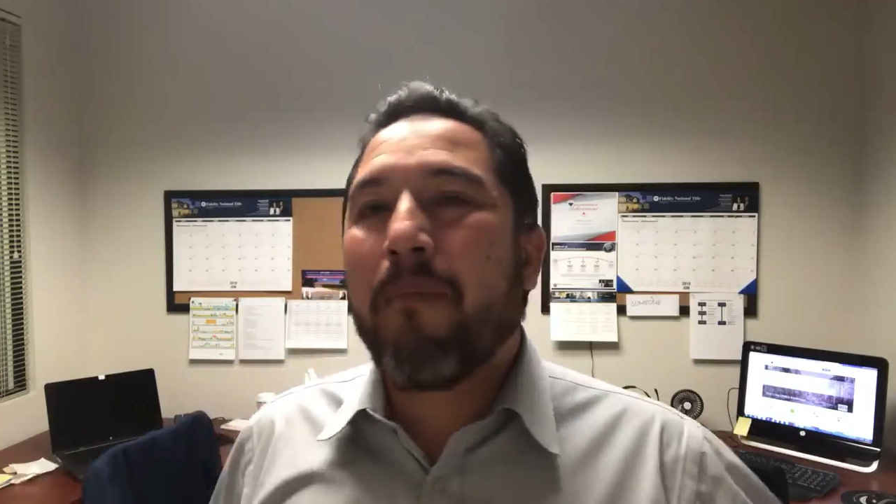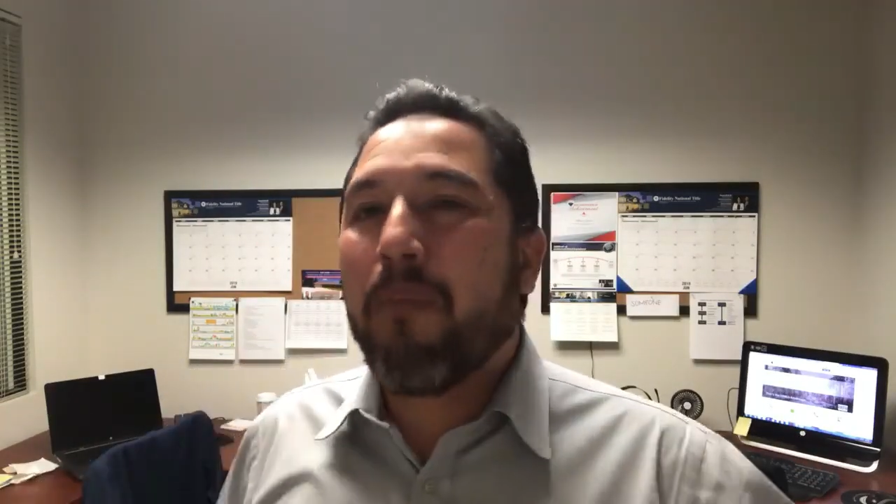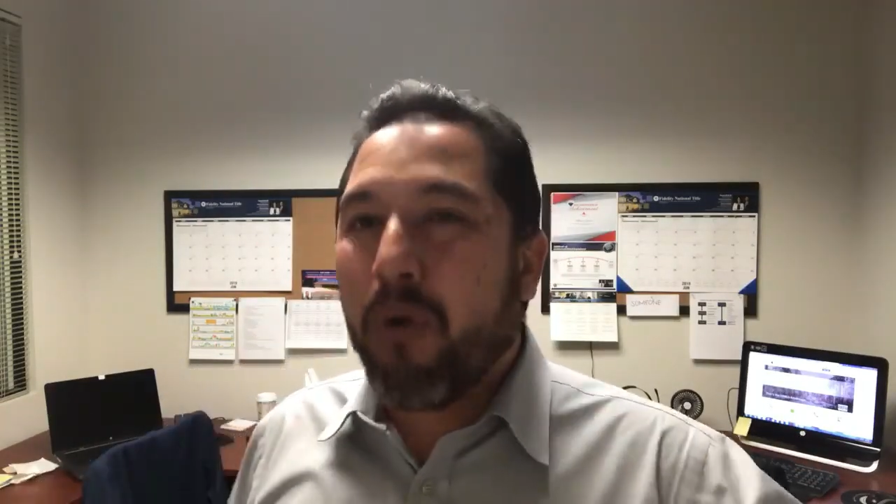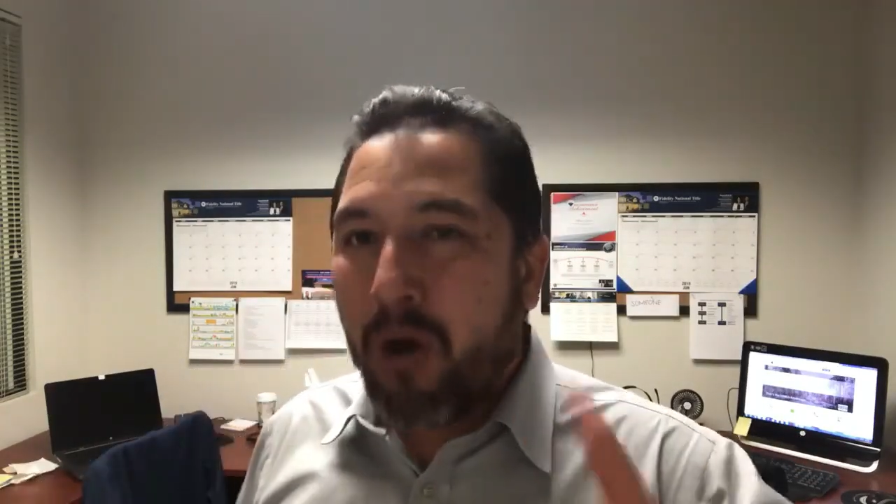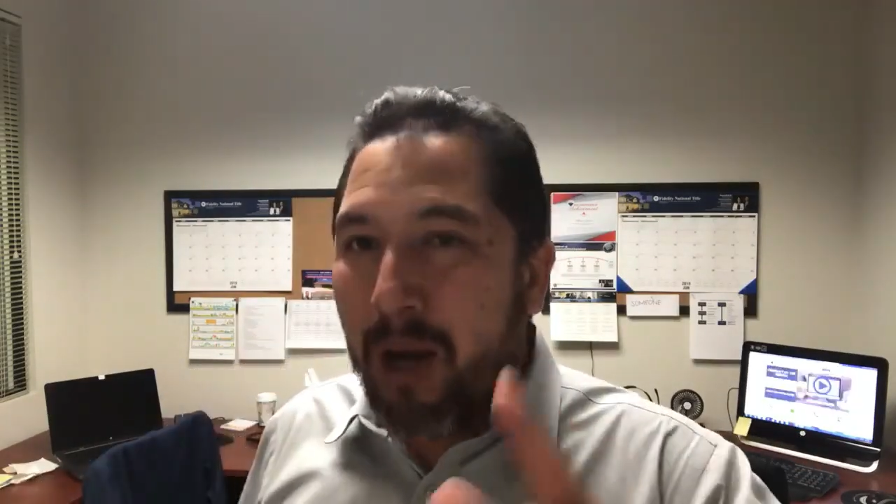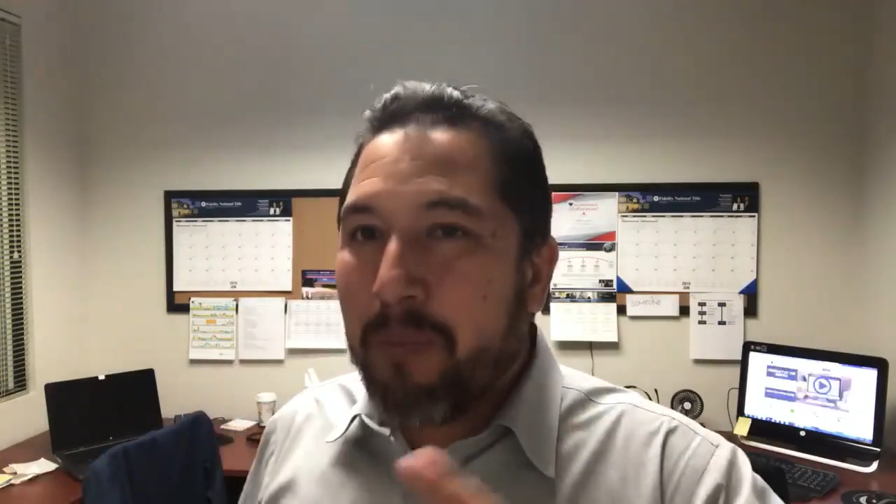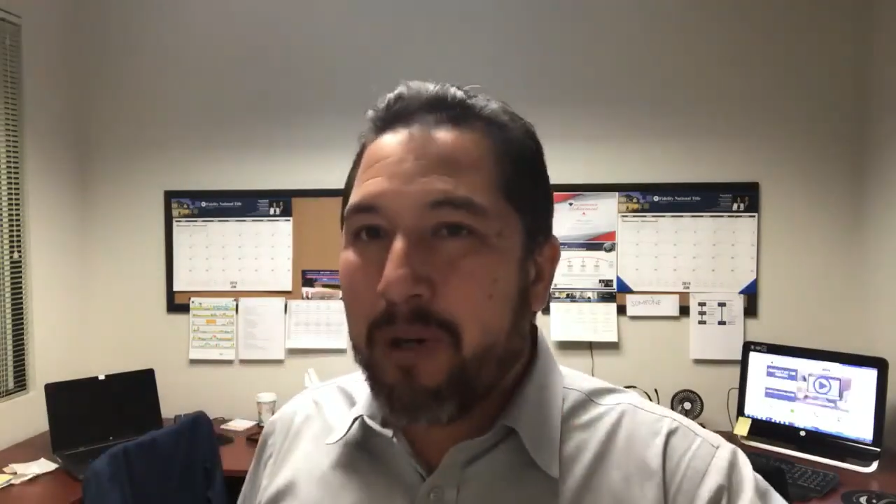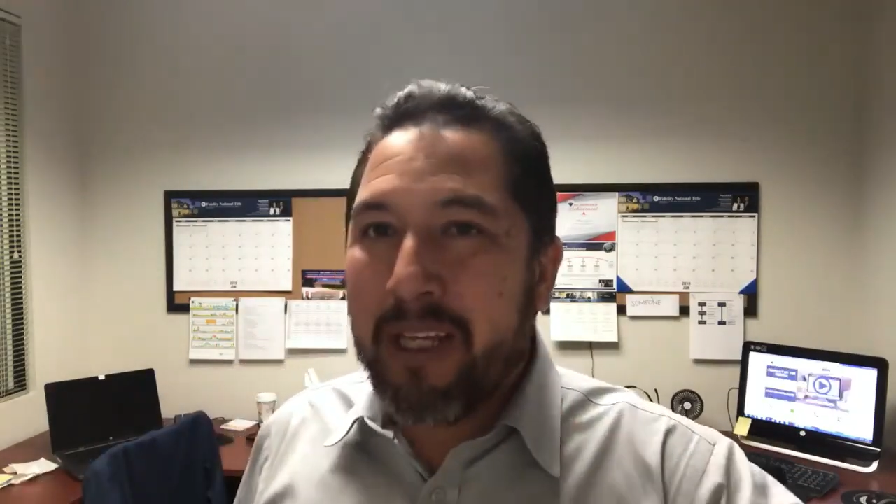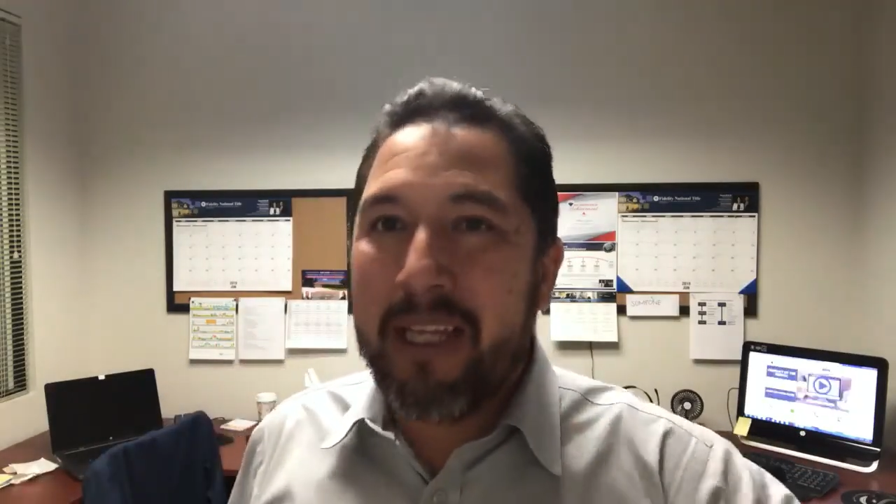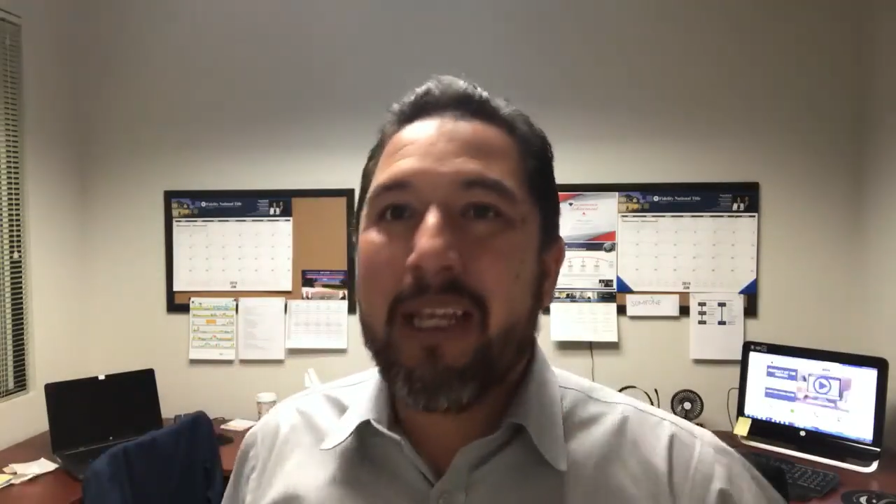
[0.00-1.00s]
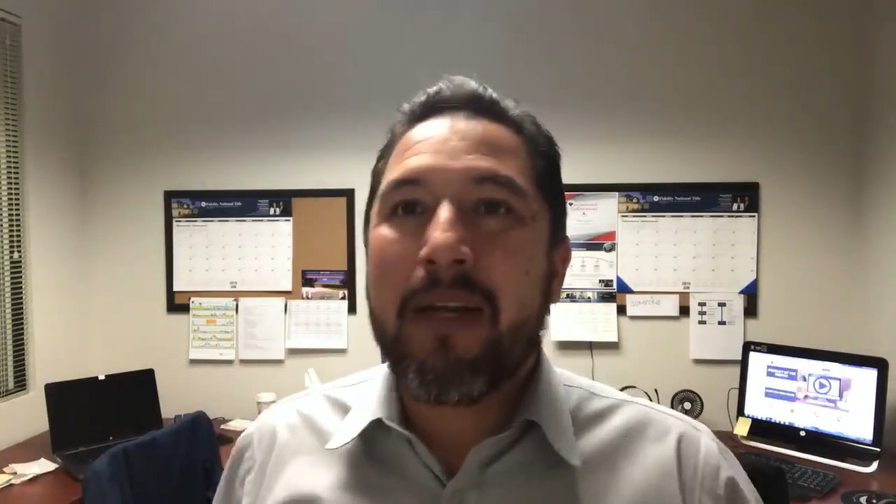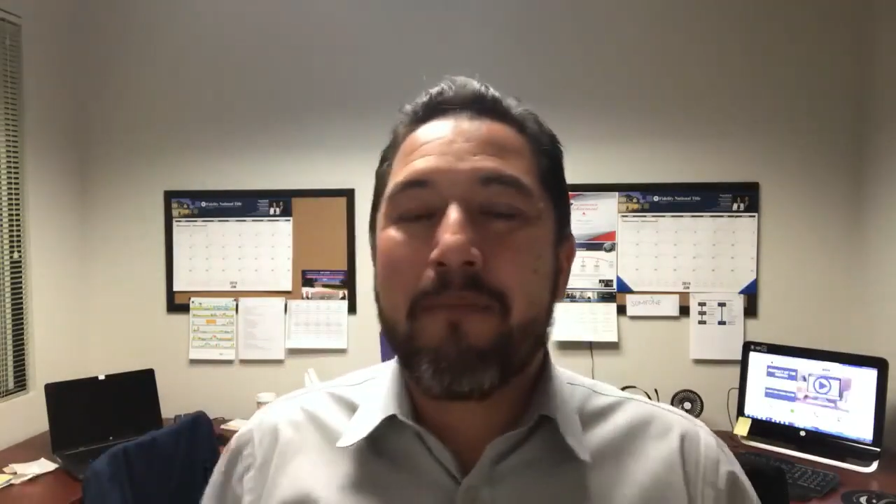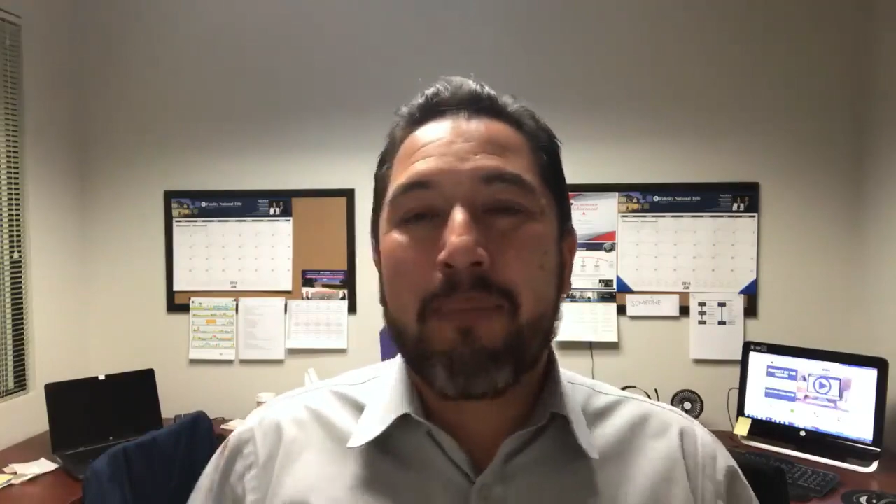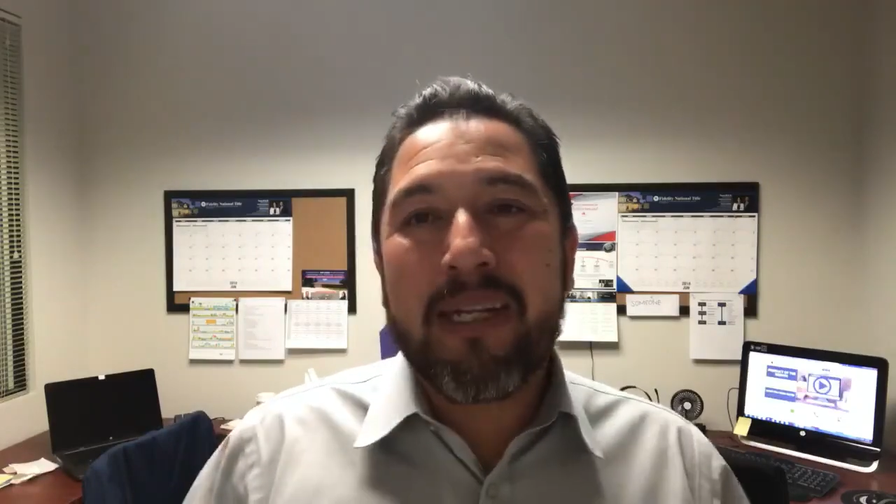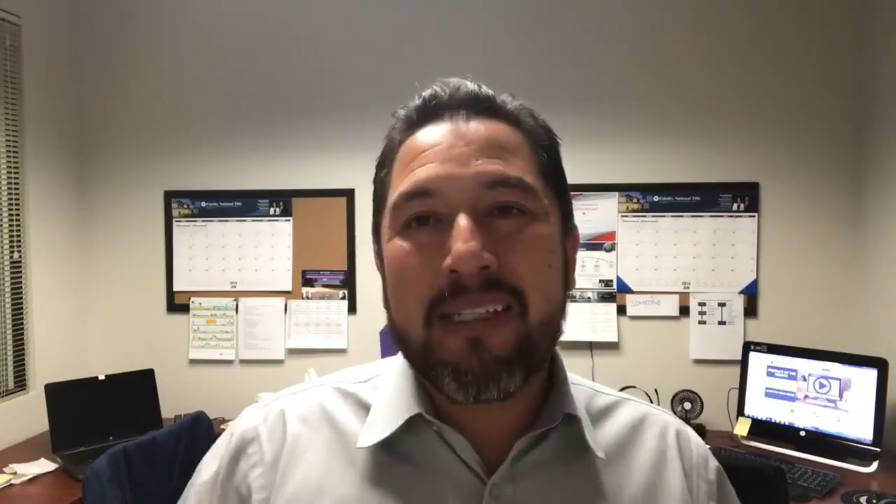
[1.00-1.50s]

property, but